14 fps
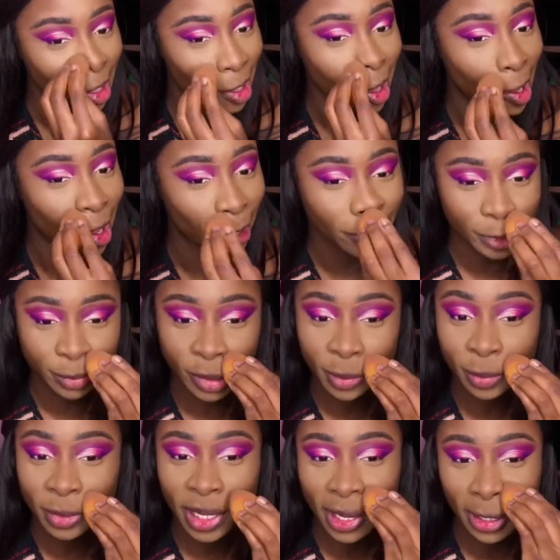All these
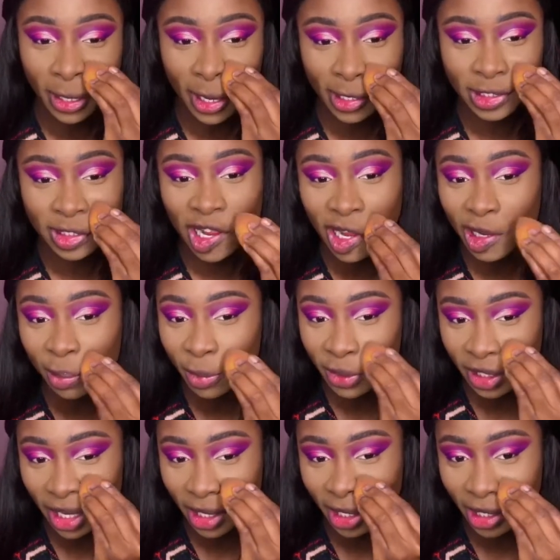people got a lot of time on
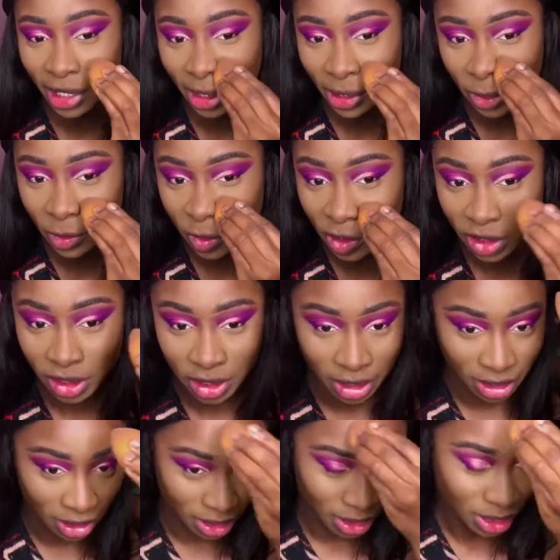their hands.
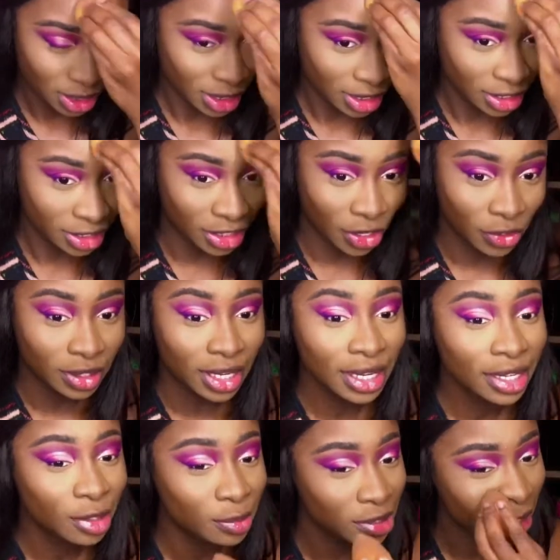Don't let
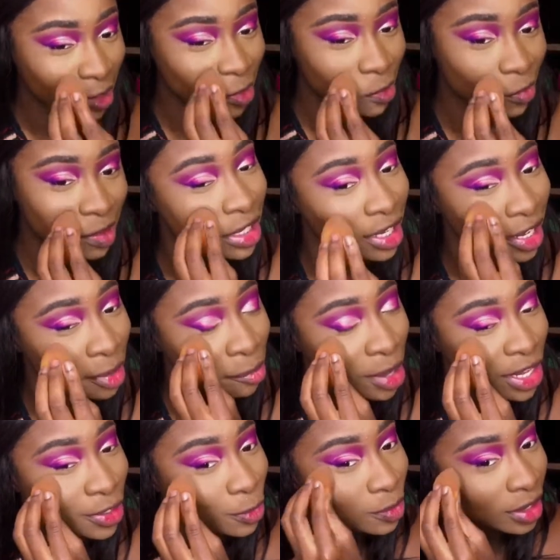him text you and
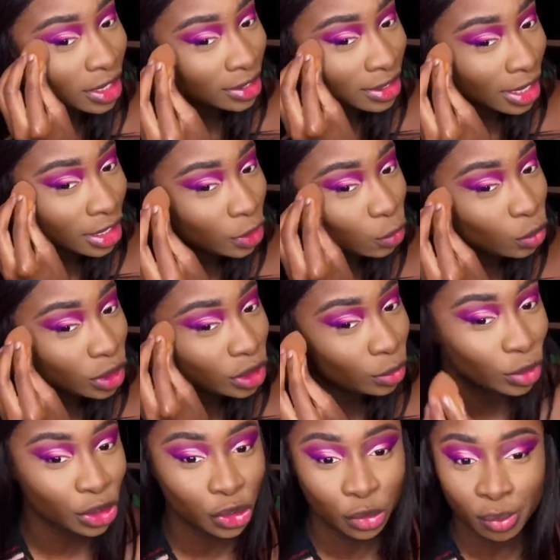make you think that he really
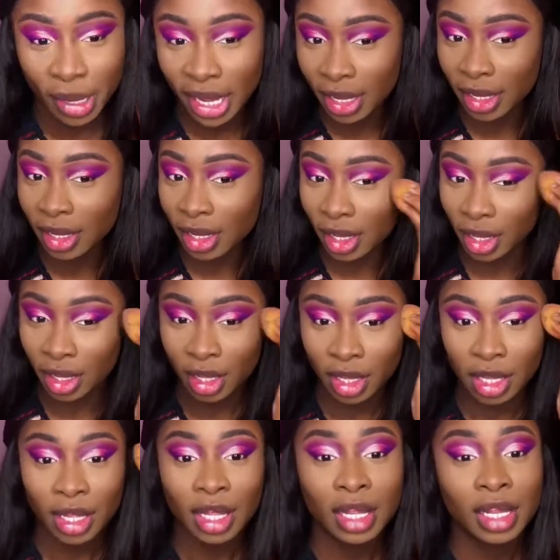wants you back.
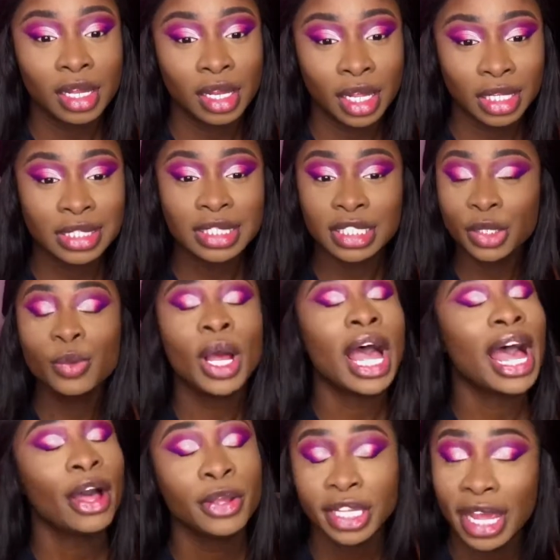Let's see
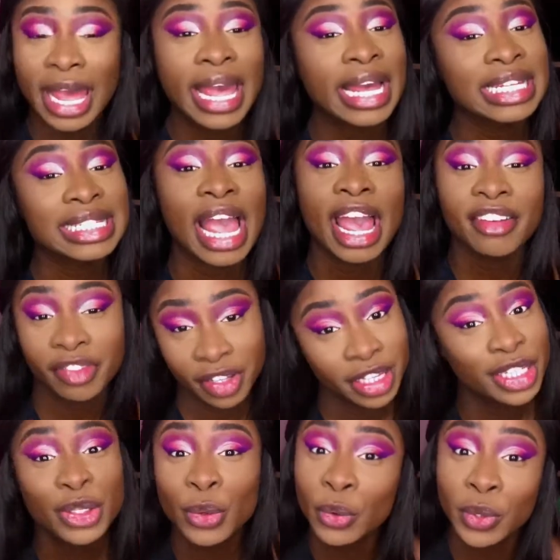how he acts after
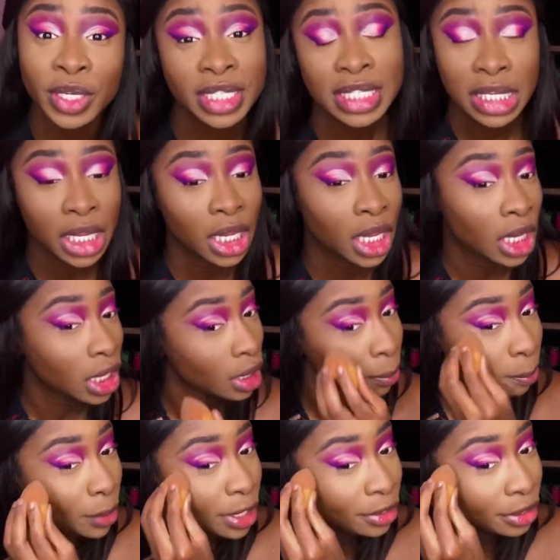this quarantine,
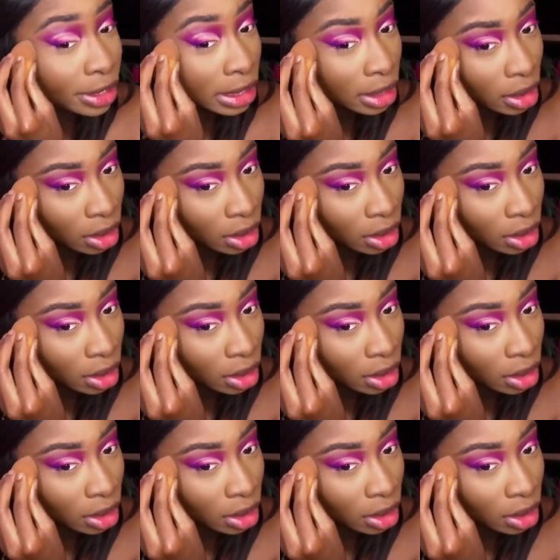period.